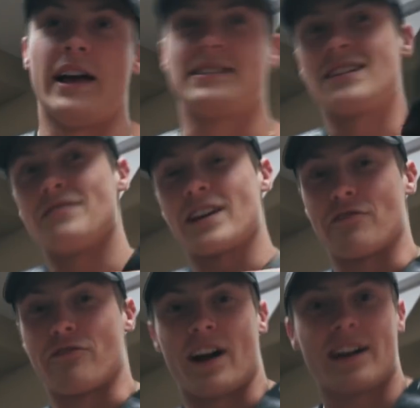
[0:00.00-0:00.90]
Instead of like
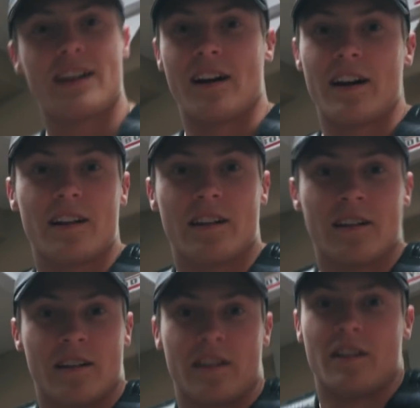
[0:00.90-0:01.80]
a Friday night,
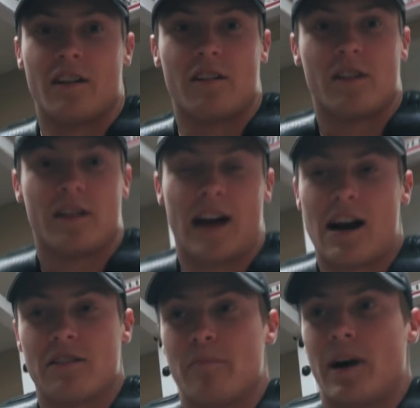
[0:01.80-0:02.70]
you know,
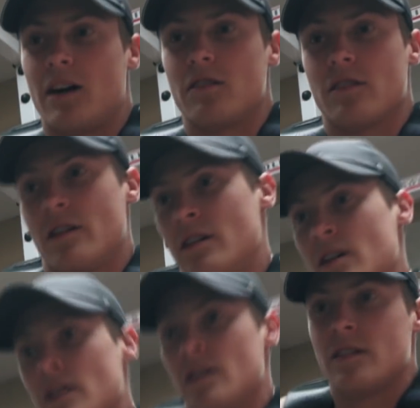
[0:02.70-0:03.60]
out and about,
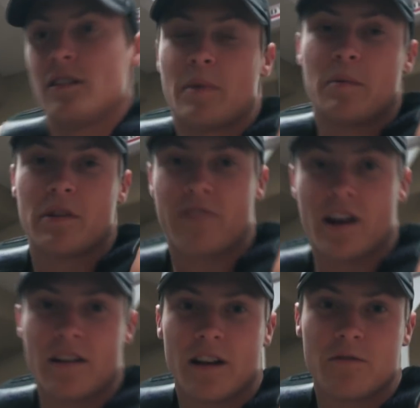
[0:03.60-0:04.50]
you know, maybe a
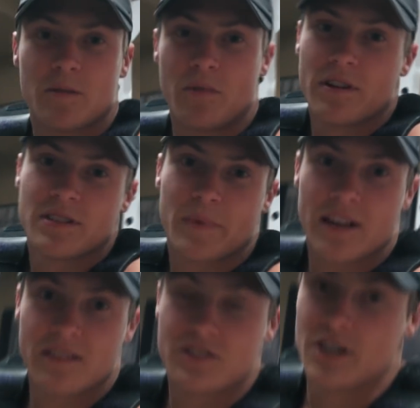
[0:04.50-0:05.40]
Friday night with the boys
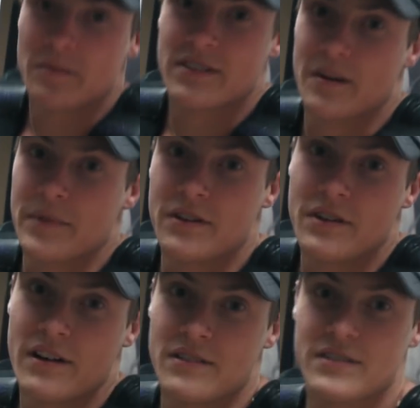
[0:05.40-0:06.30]
back in the gym or something. Who
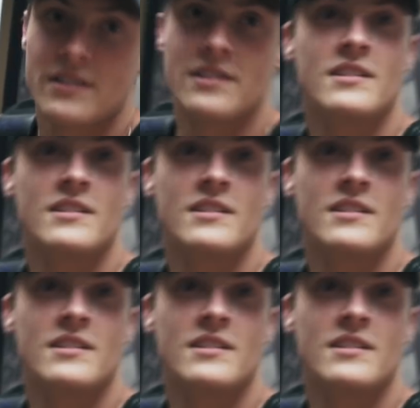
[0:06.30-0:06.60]
knows?